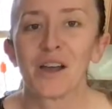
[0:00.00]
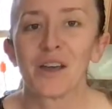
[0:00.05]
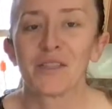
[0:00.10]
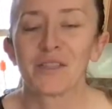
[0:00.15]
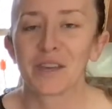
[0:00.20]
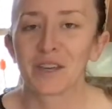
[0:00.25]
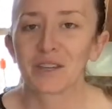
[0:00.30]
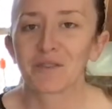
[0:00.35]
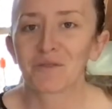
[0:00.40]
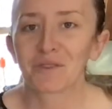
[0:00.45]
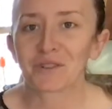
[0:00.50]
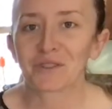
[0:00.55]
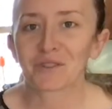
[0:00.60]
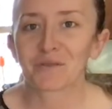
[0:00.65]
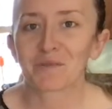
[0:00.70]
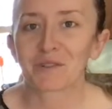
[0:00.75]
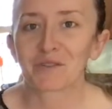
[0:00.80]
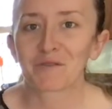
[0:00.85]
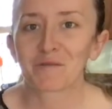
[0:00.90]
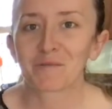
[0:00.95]
you all so
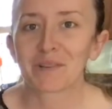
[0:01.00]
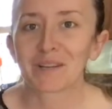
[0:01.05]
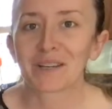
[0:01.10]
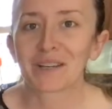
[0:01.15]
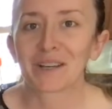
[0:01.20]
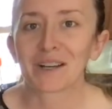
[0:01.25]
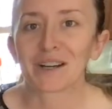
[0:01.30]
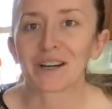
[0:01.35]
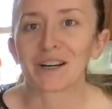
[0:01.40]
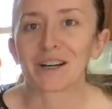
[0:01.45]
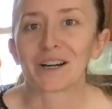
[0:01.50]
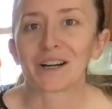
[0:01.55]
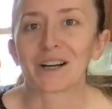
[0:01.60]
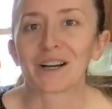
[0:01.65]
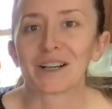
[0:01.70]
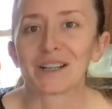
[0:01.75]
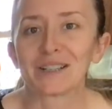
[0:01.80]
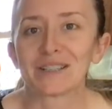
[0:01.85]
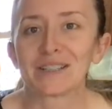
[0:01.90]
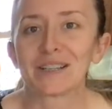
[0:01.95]
much for being
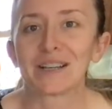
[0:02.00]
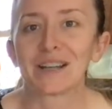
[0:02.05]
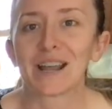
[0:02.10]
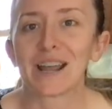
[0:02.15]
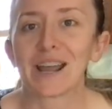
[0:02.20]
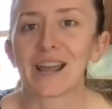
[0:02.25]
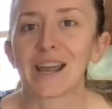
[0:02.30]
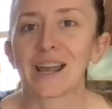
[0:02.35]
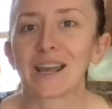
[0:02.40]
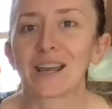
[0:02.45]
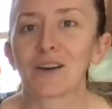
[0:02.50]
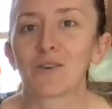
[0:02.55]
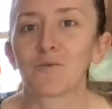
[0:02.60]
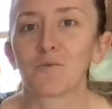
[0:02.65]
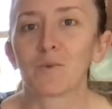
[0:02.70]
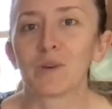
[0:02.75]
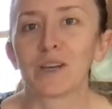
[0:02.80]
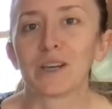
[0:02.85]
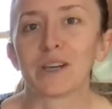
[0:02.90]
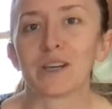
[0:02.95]
here. Today
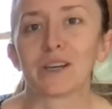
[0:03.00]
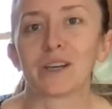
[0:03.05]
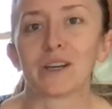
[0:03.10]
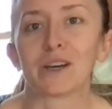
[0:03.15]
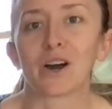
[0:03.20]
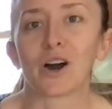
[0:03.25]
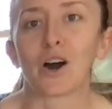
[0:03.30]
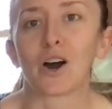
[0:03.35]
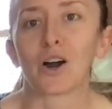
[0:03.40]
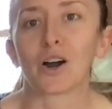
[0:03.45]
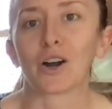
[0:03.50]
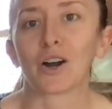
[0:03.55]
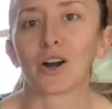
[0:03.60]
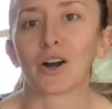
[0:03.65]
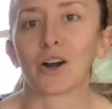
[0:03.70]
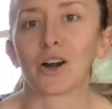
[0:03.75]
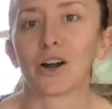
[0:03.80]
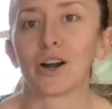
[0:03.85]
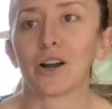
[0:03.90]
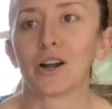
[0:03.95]
we
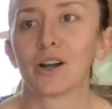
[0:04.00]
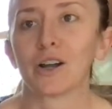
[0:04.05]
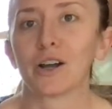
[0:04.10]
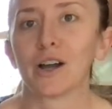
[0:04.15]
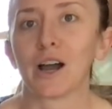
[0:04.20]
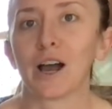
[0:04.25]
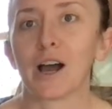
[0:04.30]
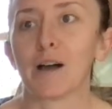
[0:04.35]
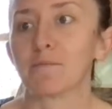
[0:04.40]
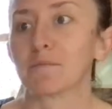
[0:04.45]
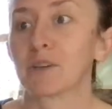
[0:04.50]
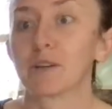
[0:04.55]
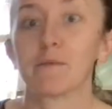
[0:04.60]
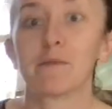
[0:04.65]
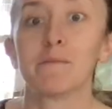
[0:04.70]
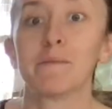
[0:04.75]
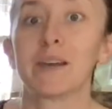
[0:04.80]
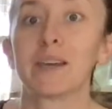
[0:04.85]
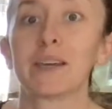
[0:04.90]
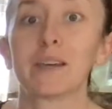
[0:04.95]
are going to
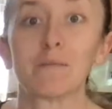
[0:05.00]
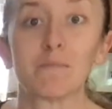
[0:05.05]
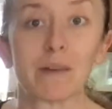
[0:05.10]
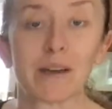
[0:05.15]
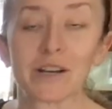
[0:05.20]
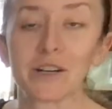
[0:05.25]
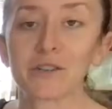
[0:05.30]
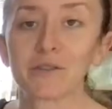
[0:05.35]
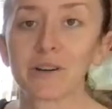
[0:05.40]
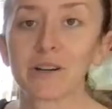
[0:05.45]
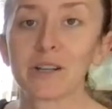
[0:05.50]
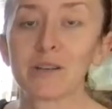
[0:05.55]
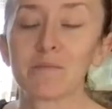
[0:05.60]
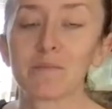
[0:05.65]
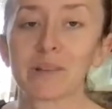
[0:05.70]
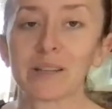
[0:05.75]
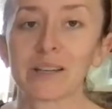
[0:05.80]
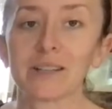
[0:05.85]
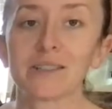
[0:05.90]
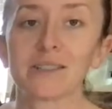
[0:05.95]
be making Mediterranean
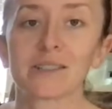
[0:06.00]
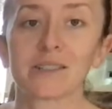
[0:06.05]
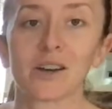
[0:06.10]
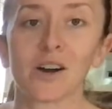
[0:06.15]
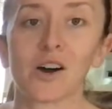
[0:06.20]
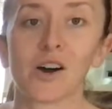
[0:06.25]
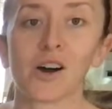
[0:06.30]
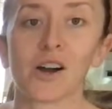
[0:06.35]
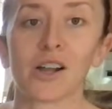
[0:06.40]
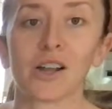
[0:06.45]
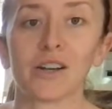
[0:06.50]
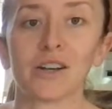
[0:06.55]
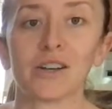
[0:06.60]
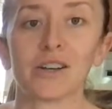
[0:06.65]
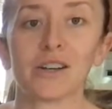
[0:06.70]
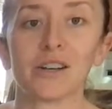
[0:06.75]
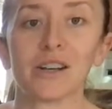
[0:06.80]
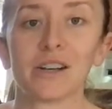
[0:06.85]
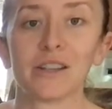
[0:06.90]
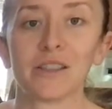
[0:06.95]
plates
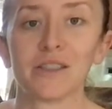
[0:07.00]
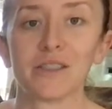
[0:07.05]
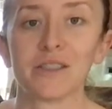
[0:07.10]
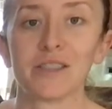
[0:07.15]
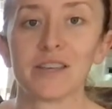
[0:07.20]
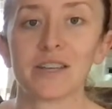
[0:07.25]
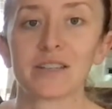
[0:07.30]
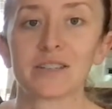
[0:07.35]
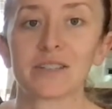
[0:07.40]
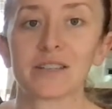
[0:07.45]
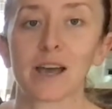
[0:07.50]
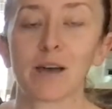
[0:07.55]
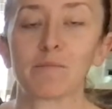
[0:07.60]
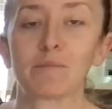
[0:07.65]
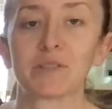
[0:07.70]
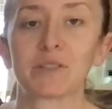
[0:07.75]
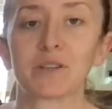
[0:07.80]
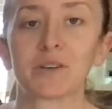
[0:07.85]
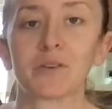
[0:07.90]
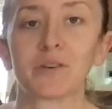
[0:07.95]
on this
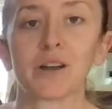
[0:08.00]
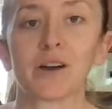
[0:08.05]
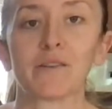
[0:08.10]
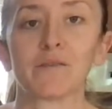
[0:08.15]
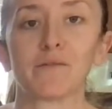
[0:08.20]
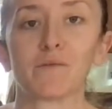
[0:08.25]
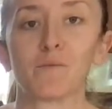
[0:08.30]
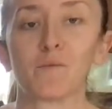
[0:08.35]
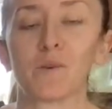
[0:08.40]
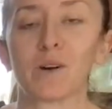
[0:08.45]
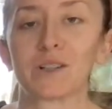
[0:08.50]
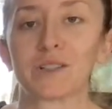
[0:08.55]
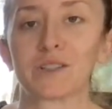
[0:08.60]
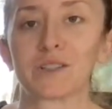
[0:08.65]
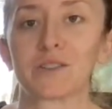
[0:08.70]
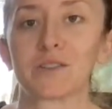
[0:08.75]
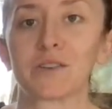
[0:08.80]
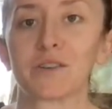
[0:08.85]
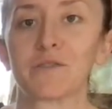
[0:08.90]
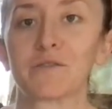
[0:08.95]
episode of
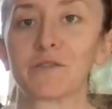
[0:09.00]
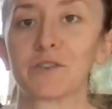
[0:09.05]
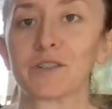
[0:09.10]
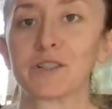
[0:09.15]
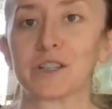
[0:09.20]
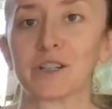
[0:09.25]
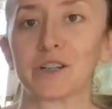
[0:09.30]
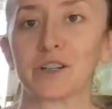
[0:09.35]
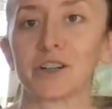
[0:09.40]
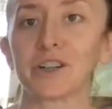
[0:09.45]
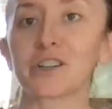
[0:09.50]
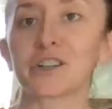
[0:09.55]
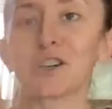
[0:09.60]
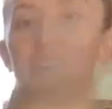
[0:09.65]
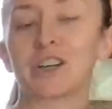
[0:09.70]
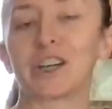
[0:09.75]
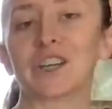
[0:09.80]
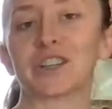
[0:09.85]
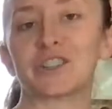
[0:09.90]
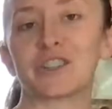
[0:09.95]
What's for Dinner
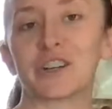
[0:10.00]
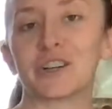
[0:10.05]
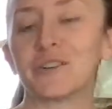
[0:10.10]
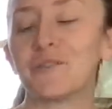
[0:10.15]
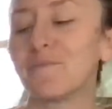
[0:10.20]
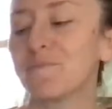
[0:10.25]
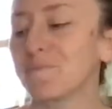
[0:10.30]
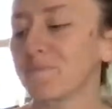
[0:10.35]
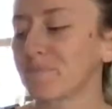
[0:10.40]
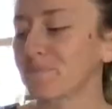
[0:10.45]
cooking show.